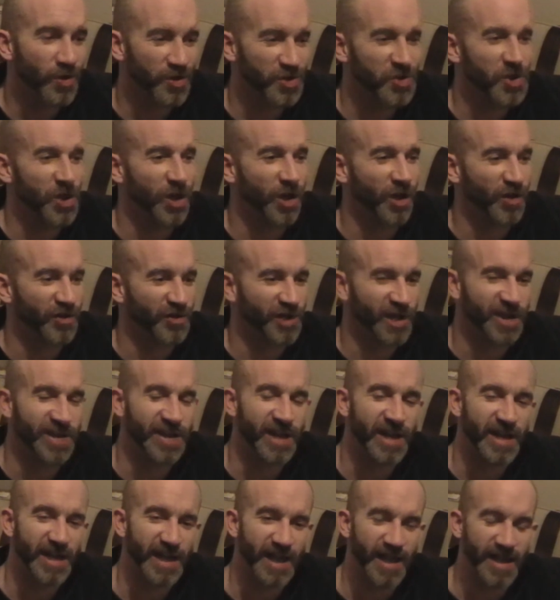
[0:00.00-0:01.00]
Sherlock did,
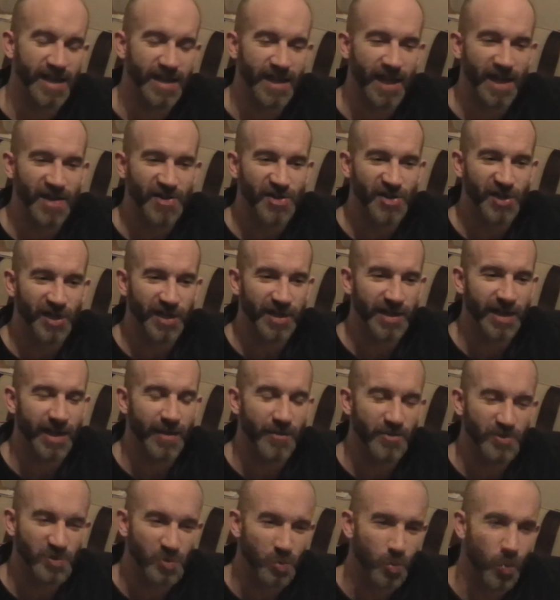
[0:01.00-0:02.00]
he
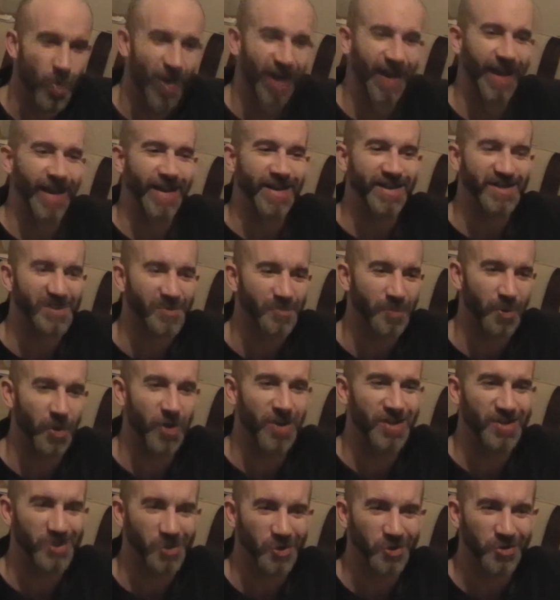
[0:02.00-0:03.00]
was willing to put
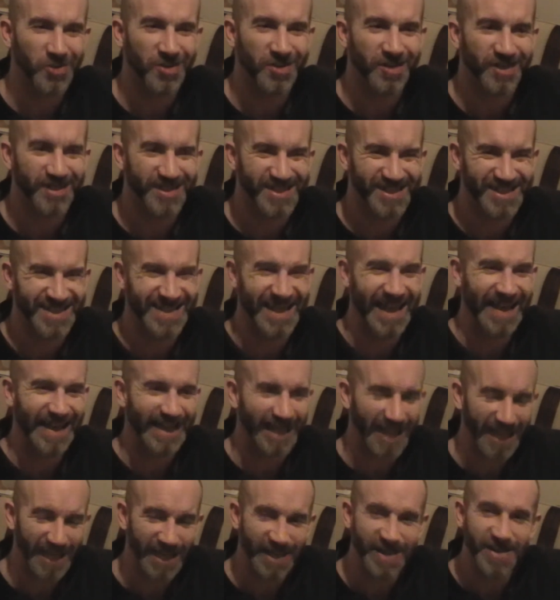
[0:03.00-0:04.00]
his own
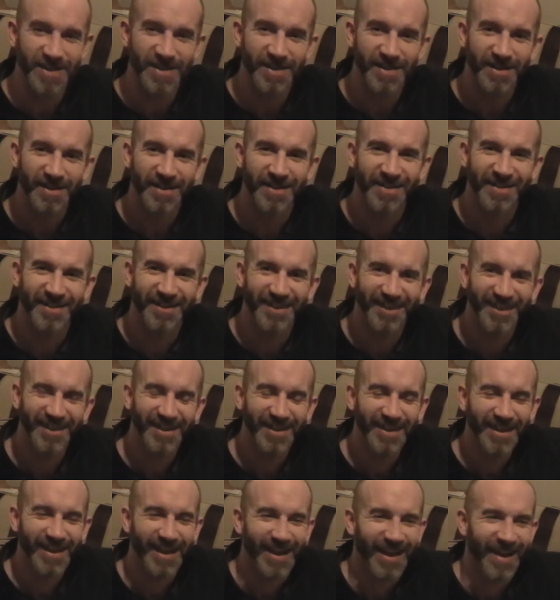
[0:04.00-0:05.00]
sanity
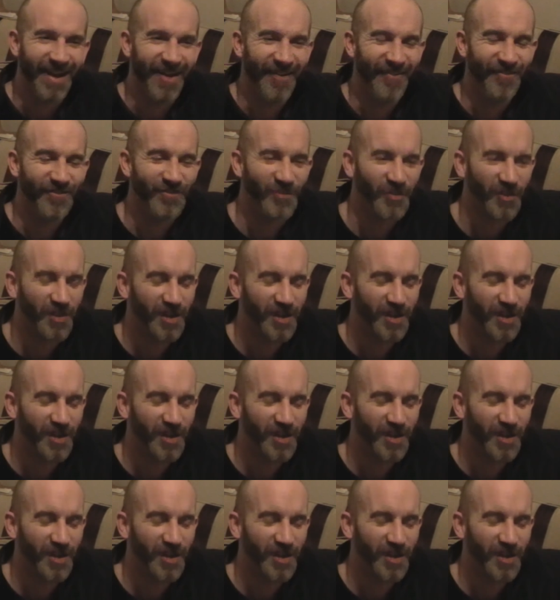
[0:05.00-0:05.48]
at